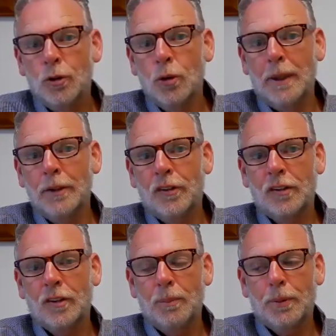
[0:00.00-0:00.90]
about
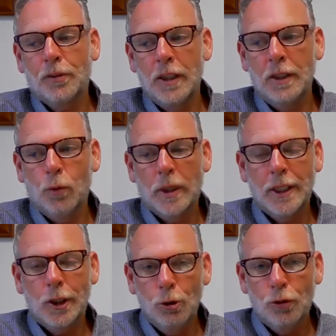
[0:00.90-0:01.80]
60% of what
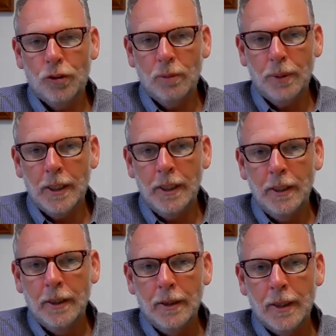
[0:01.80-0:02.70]
it used to
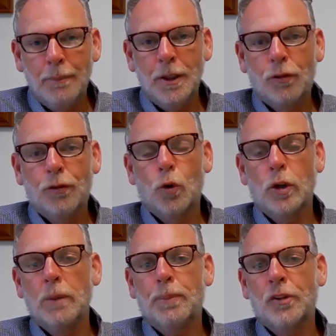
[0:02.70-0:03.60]
be, that means
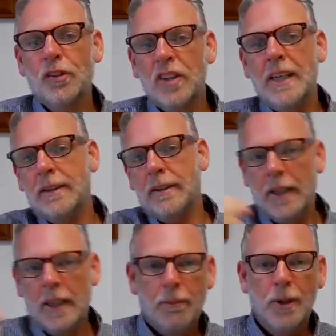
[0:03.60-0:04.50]
40%
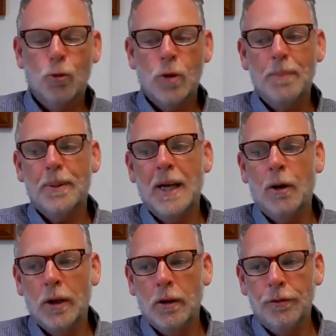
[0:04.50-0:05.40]
have been ripped
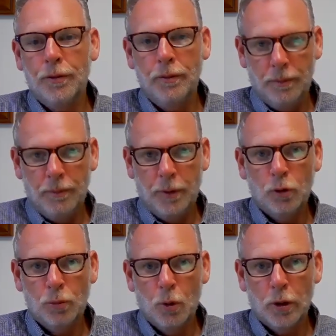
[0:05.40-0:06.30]
out of
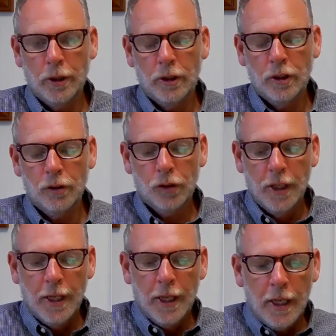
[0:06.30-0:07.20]
those mortgages.
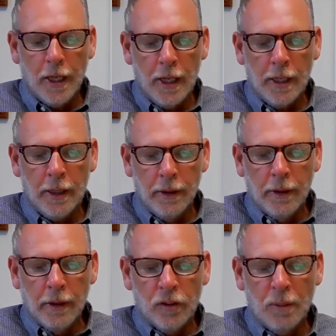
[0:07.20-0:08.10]
And
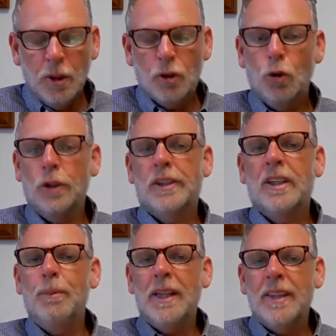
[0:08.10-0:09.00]
someone told it
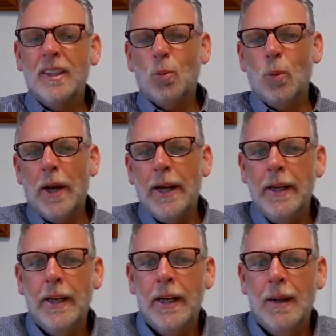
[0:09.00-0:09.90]
to me this
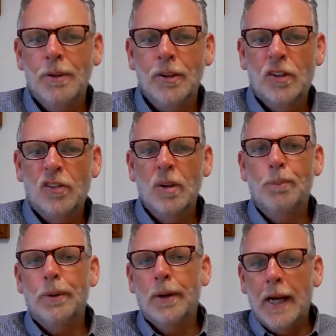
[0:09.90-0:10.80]
way, and I'm just a
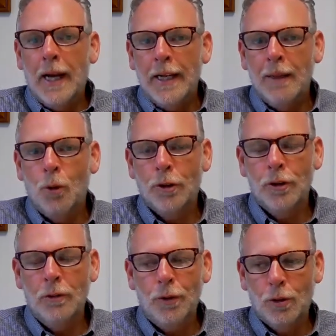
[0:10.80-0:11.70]
simple guy, and I'm
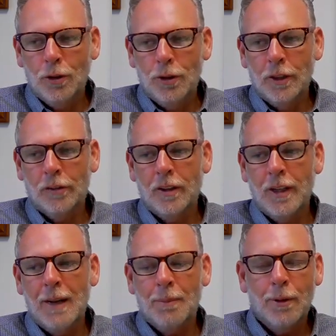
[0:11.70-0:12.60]
wondering if you could just
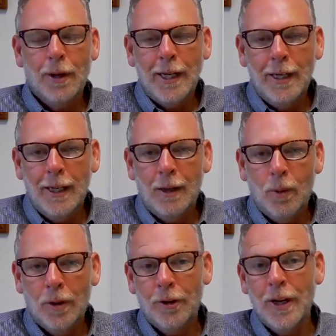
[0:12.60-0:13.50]
elaborate on
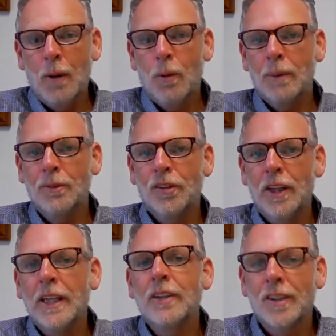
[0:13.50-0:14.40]
whether or not what I'm
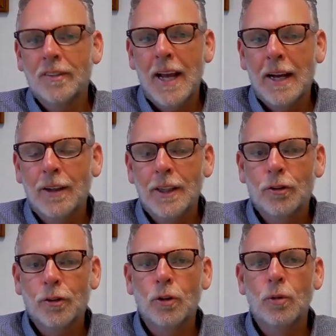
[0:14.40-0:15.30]
saying is exactly
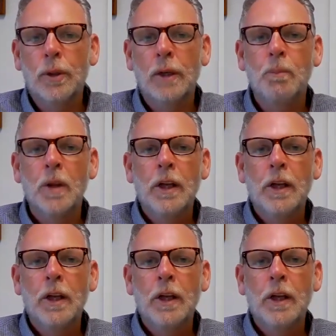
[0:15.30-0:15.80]
true. But